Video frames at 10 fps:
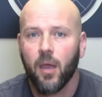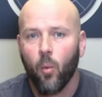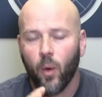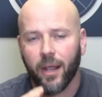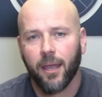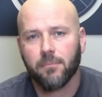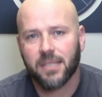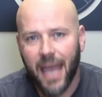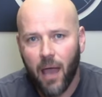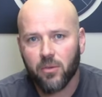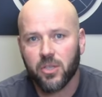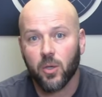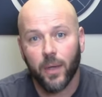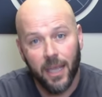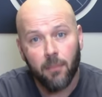What it comes down
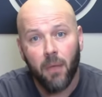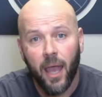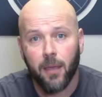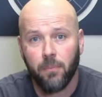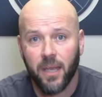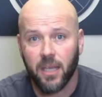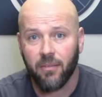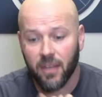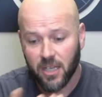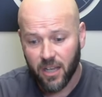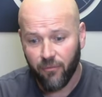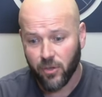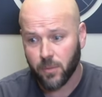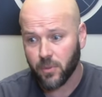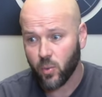to, in my opinion, the
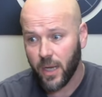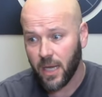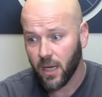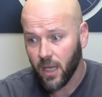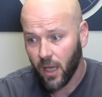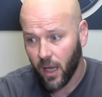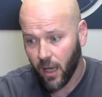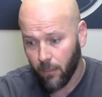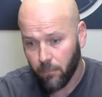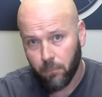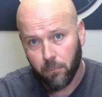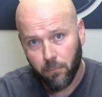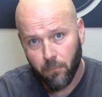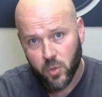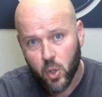difference between
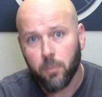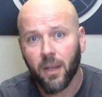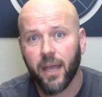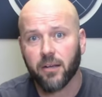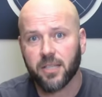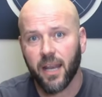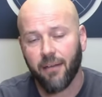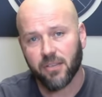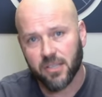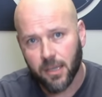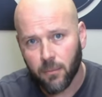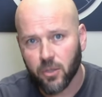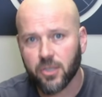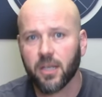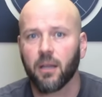two players that have a
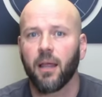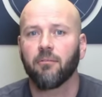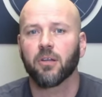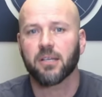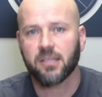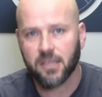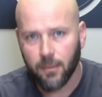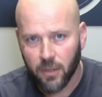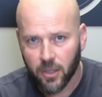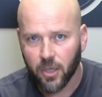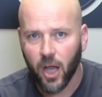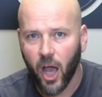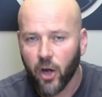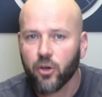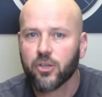similar skill level, a similar
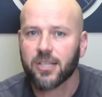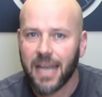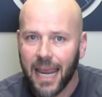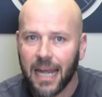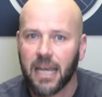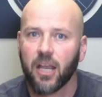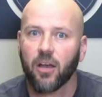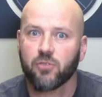understanding of